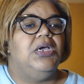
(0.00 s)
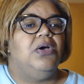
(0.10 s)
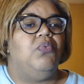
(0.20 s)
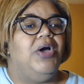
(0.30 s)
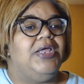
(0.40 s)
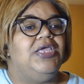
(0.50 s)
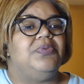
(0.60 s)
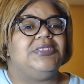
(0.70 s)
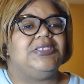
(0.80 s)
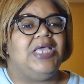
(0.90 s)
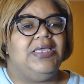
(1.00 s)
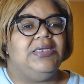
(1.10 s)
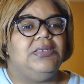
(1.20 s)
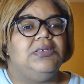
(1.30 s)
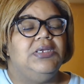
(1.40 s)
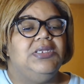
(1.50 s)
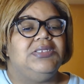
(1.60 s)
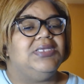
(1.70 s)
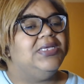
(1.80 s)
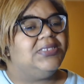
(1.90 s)
what he was saying
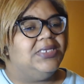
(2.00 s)
to his